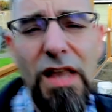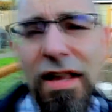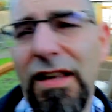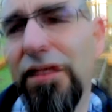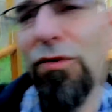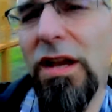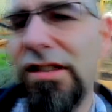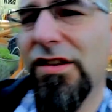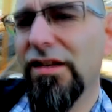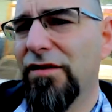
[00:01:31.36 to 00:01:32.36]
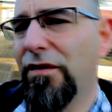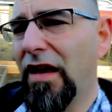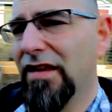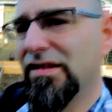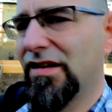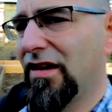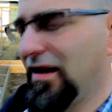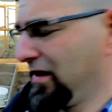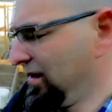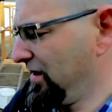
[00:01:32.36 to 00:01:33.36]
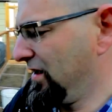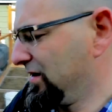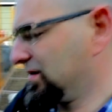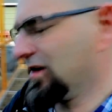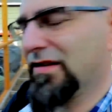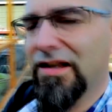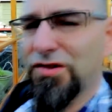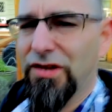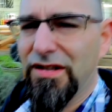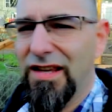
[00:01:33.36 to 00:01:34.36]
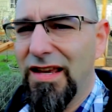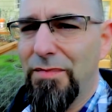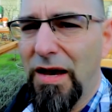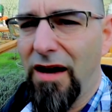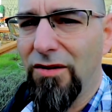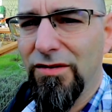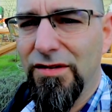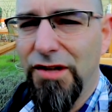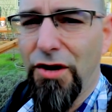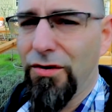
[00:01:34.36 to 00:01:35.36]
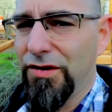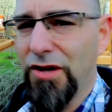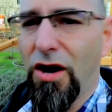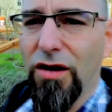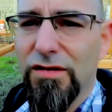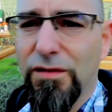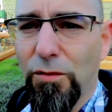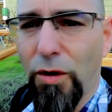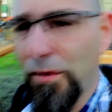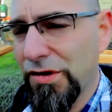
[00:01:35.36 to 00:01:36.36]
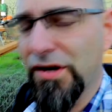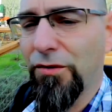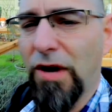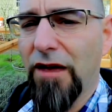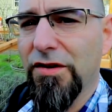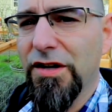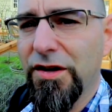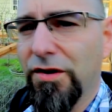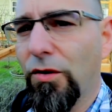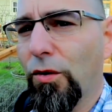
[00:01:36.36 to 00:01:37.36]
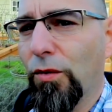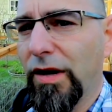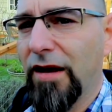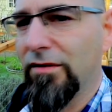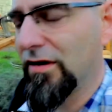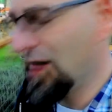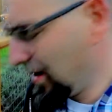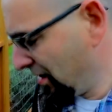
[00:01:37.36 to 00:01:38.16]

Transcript: And then the rest of this fence is essentially to keep out, you know, the dogs from rummaging around in here or whatever.